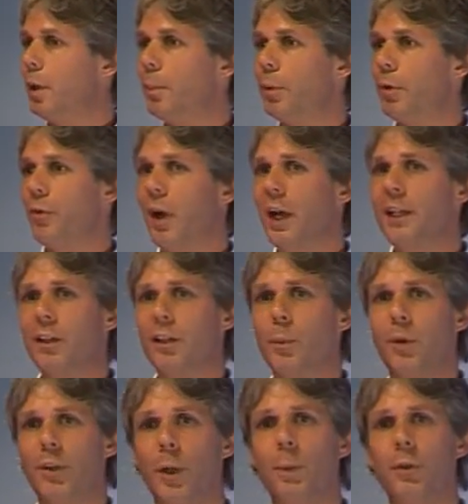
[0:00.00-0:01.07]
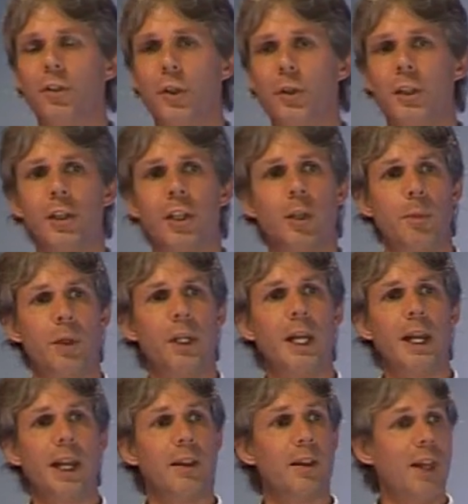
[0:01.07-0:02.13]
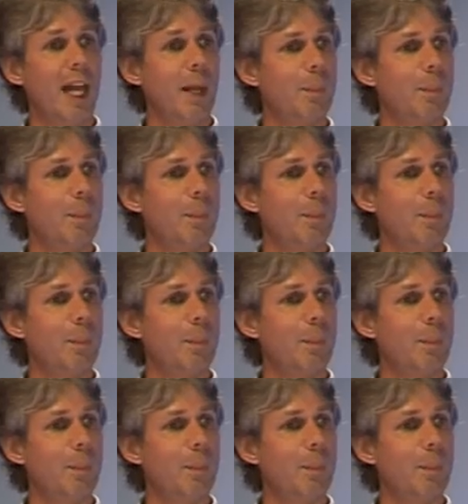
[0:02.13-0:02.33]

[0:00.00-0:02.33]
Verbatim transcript: providing them with the opportunity to communicate their